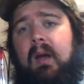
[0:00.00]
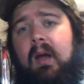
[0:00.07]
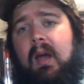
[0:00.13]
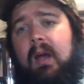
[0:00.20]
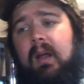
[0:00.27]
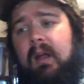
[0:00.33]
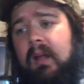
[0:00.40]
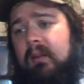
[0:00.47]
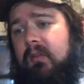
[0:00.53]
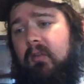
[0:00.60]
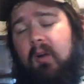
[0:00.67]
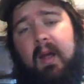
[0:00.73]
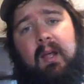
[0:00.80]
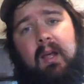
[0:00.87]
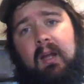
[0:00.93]
It's
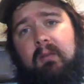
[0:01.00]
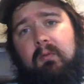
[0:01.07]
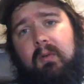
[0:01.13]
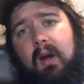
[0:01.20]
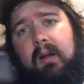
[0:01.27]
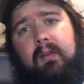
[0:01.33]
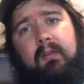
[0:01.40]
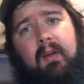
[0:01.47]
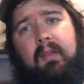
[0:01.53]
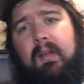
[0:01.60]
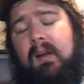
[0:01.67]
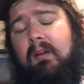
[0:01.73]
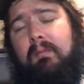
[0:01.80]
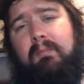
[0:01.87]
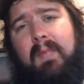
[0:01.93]
great. It runs, I
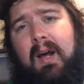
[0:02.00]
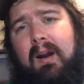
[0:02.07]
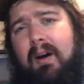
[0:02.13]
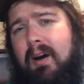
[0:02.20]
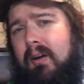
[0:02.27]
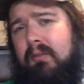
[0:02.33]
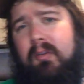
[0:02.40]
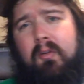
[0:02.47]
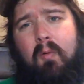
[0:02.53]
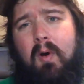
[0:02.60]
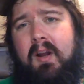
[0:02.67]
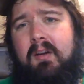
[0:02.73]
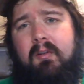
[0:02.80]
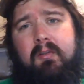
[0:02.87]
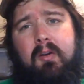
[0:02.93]
think, about
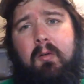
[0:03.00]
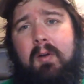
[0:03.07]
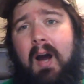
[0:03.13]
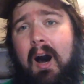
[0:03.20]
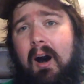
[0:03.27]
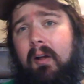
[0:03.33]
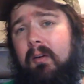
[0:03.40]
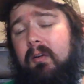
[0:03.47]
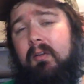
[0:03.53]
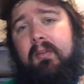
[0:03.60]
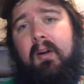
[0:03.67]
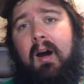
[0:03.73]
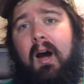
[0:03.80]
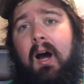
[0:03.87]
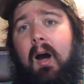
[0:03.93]
120 or so dollars,
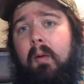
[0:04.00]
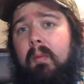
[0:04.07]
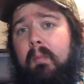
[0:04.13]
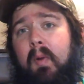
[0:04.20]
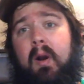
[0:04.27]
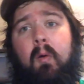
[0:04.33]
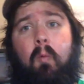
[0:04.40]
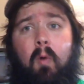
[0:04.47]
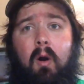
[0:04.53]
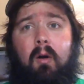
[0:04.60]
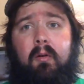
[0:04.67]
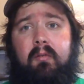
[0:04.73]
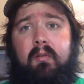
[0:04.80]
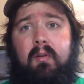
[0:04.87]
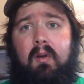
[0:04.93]
but it
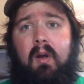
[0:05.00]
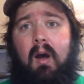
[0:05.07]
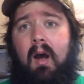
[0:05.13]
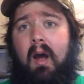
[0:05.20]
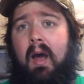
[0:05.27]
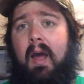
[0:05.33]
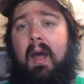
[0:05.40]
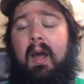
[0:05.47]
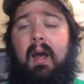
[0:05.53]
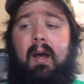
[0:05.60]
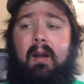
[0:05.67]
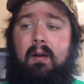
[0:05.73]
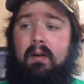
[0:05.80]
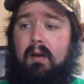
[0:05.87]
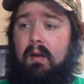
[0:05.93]
works.
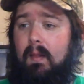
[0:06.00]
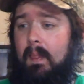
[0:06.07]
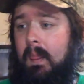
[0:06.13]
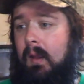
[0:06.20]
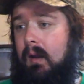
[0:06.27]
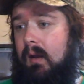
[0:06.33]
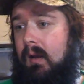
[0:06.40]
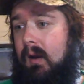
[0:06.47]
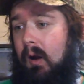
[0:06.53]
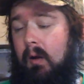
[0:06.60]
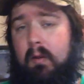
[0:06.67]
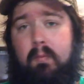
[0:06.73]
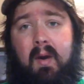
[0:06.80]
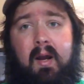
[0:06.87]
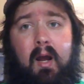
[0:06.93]
And
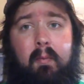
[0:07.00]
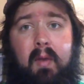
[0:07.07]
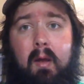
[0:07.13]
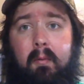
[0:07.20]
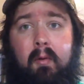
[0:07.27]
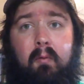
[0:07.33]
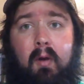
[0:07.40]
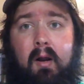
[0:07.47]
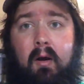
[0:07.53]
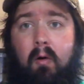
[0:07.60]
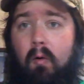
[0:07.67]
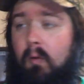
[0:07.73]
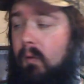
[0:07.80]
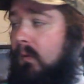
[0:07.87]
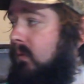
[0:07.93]
you might not be able to run a
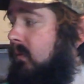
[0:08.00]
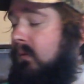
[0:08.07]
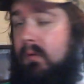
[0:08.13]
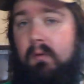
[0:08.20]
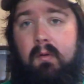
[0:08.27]
whole